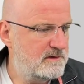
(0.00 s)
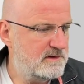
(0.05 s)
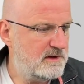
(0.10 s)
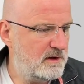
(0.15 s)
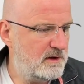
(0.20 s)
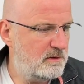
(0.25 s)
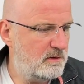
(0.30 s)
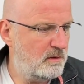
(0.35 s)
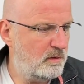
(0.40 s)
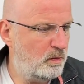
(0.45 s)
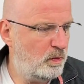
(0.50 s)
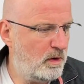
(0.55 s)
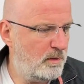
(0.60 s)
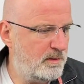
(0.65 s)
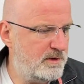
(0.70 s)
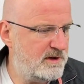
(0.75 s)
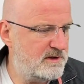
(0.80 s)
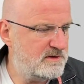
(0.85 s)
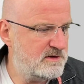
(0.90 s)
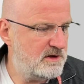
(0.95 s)
So
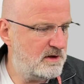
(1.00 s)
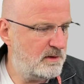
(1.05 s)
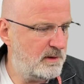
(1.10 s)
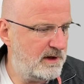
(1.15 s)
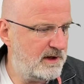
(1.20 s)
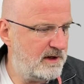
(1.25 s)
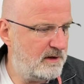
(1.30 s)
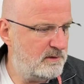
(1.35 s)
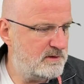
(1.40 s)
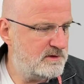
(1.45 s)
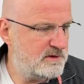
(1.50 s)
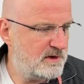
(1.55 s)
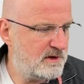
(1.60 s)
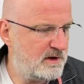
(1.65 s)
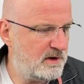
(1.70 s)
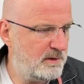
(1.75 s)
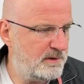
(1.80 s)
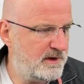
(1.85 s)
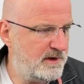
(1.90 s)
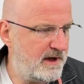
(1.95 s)
what we need to do here is
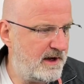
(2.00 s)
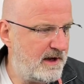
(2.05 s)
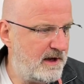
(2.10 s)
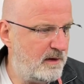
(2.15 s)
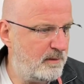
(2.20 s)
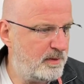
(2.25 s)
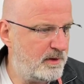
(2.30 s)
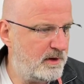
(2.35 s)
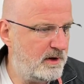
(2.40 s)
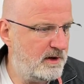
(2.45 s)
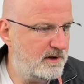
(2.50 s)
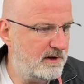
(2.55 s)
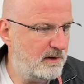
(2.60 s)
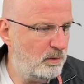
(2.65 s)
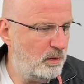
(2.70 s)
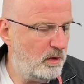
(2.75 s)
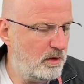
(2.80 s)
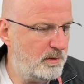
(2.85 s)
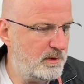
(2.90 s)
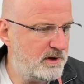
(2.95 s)
go on the app, and
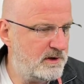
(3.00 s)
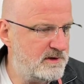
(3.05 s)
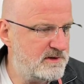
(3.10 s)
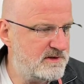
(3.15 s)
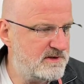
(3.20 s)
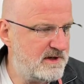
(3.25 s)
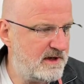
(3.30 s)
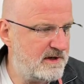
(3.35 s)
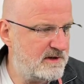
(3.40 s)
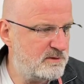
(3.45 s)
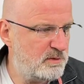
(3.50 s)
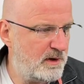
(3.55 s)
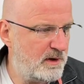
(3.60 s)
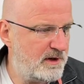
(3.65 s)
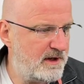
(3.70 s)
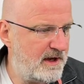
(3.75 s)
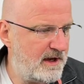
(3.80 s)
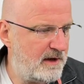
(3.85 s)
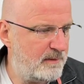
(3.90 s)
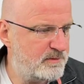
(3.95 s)
then what we're going to say is
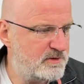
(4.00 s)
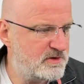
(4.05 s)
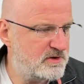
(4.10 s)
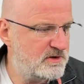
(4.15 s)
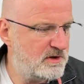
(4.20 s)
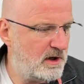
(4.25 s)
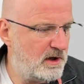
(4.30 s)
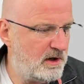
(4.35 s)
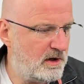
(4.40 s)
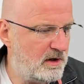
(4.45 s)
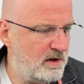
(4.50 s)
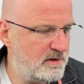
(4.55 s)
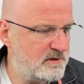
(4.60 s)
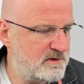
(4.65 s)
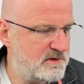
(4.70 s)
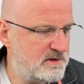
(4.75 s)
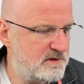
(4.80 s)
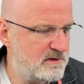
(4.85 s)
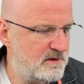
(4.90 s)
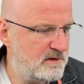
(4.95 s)
when the app
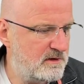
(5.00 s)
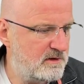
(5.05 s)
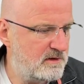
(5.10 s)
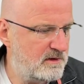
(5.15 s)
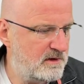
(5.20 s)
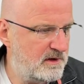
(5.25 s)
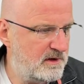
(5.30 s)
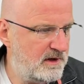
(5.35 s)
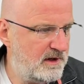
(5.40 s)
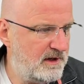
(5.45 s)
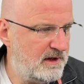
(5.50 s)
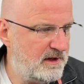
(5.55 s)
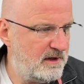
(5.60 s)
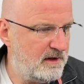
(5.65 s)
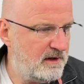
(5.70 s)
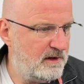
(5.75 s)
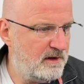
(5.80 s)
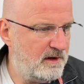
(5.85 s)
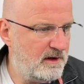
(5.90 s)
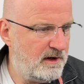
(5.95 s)
starts
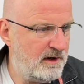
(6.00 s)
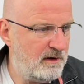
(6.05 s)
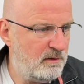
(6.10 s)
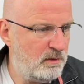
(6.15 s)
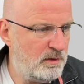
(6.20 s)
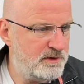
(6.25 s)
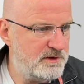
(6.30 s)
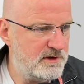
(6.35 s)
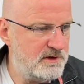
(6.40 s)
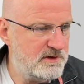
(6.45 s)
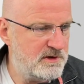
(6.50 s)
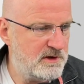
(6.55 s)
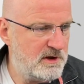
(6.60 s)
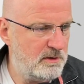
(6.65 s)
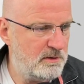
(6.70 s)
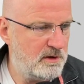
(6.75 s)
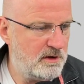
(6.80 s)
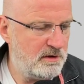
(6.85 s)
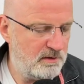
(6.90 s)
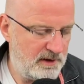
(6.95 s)
here, I want you to
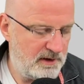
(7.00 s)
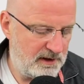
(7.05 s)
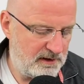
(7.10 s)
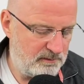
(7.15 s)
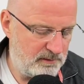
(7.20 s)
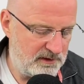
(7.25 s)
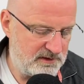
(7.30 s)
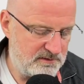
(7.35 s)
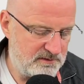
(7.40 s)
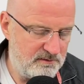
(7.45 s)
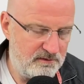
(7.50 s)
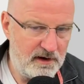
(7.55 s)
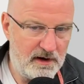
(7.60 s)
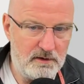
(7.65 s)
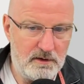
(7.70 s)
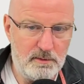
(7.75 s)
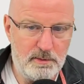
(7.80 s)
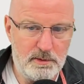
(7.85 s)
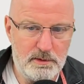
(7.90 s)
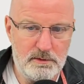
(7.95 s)
go and create me some
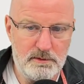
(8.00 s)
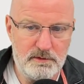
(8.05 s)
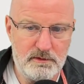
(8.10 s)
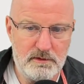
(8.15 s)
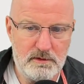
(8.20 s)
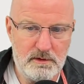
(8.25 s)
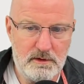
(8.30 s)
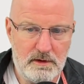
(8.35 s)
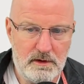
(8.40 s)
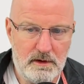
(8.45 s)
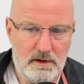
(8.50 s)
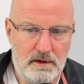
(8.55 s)
variables.